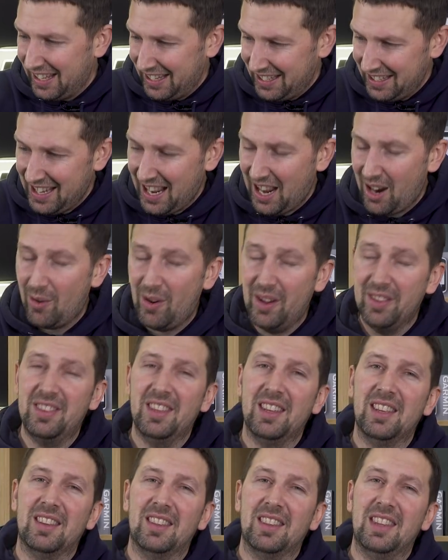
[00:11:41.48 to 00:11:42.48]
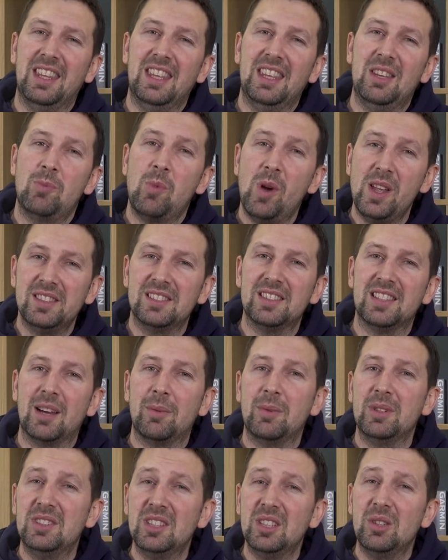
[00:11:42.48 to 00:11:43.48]
Now, I think the winter that
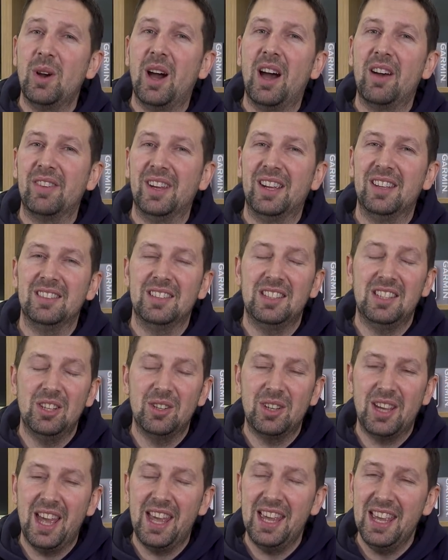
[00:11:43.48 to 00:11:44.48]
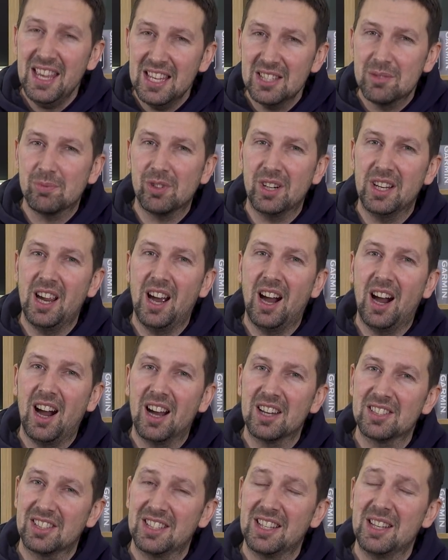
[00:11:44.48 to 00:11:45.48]
we do have here in the U K is pretty
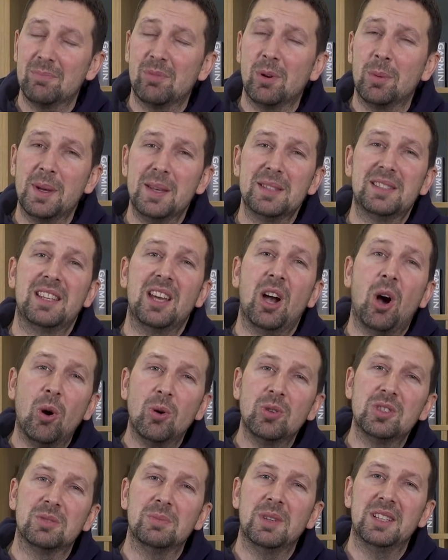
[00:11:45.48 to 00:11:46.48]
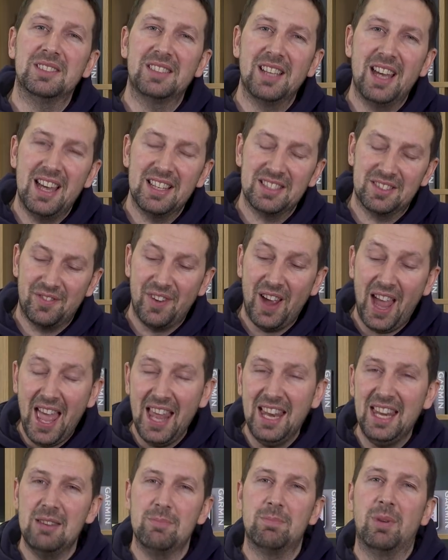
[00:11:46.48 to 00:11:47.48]
harsh, and it probably is the ultimate test for
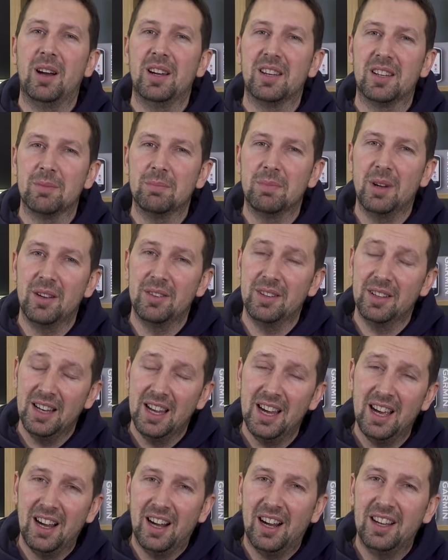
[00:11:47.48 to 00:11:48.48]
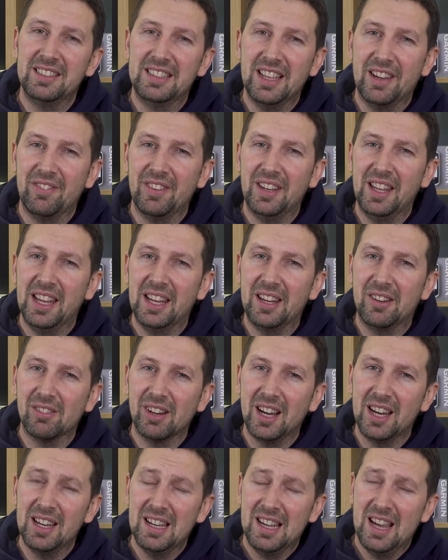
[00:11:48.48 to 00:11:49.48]
any bike component. I definitely
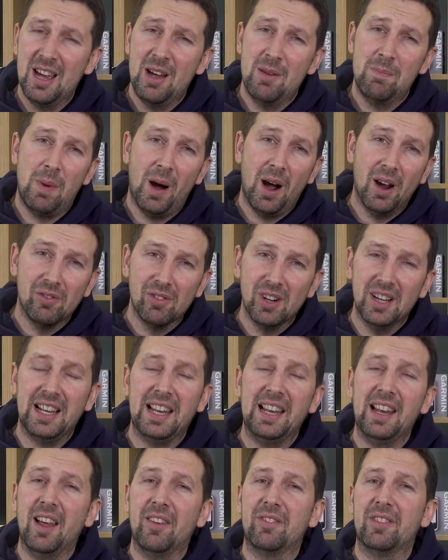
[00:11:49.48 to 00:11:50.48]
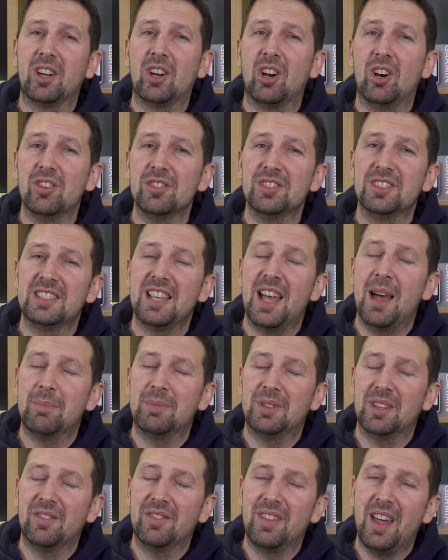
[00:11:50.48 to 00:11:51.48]
agree, but I really love the
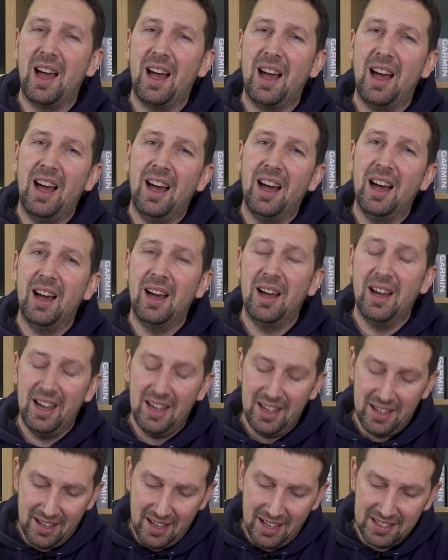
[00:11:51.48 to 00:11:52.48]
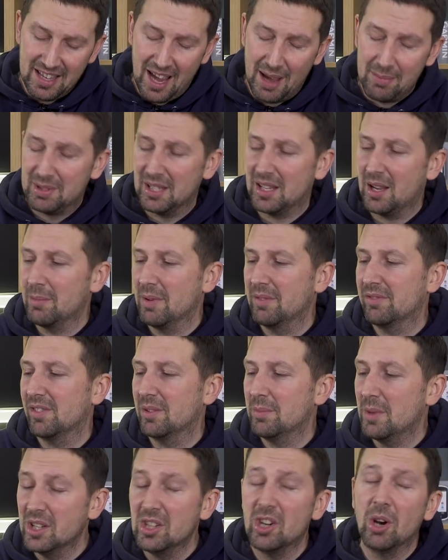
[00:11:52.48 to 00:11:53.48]
concept of that uh, adapter coming
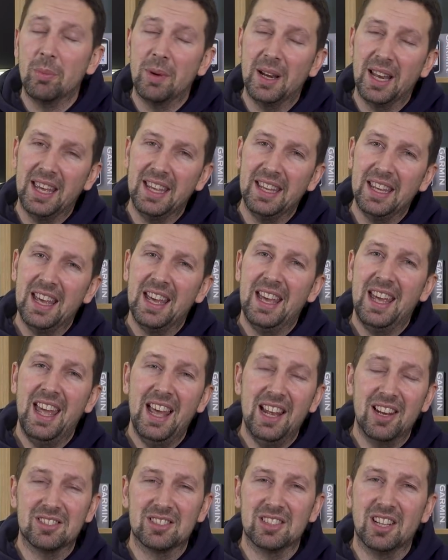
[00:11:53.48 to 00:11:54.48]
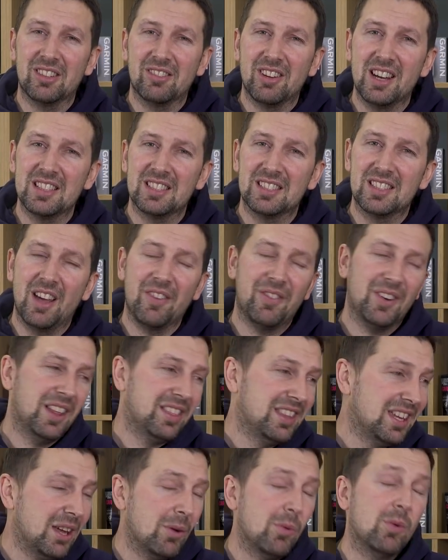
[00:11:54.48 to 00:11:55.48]
from Anomaly. It looks like great stuff, and I
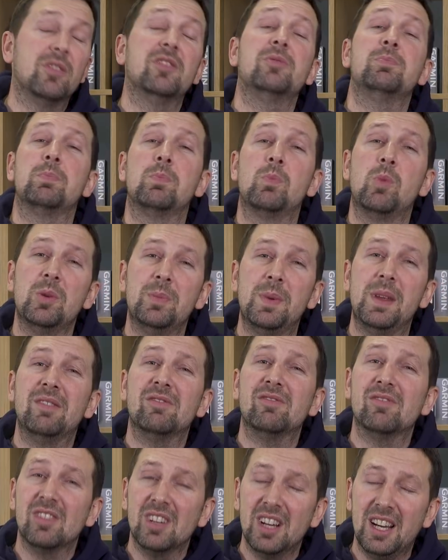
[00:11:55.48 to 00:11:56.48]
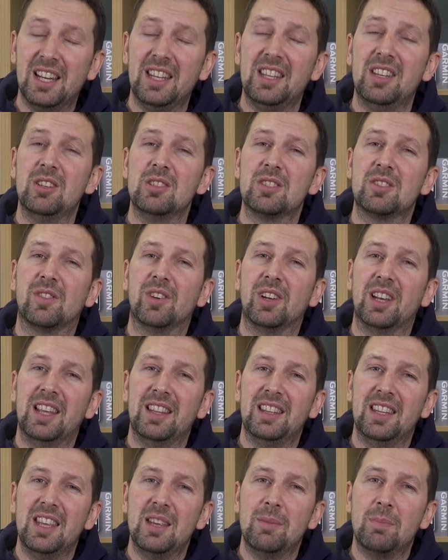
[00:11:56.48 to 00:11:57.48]
think it would, would be really useful
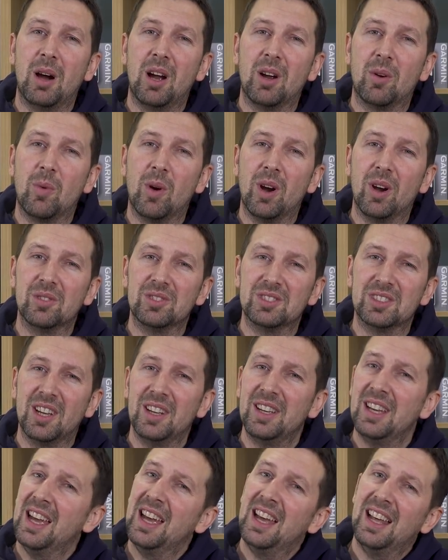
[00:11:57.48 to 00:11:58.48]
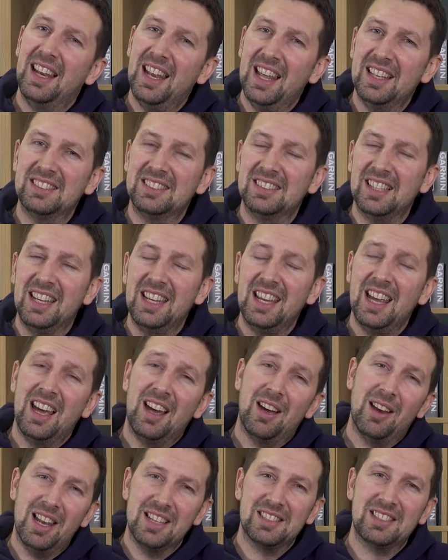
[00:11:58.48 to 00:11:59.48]
in the e-bike world. So let's see,
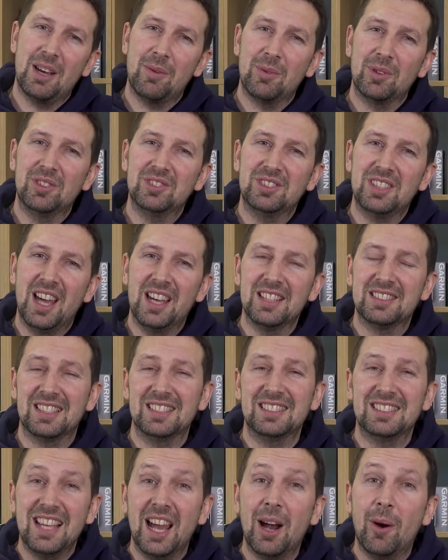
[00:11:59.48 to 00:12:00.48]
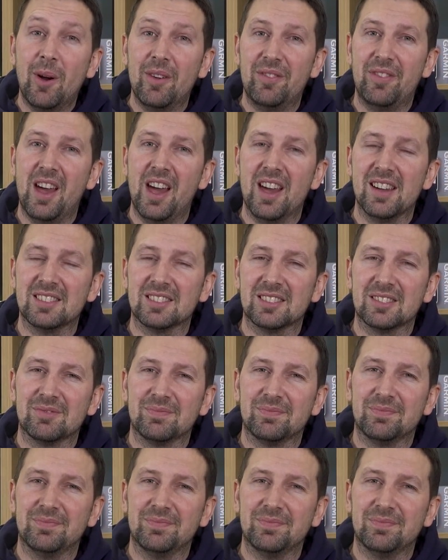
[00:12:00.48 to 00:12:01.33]
let's get one on test and see how it fares.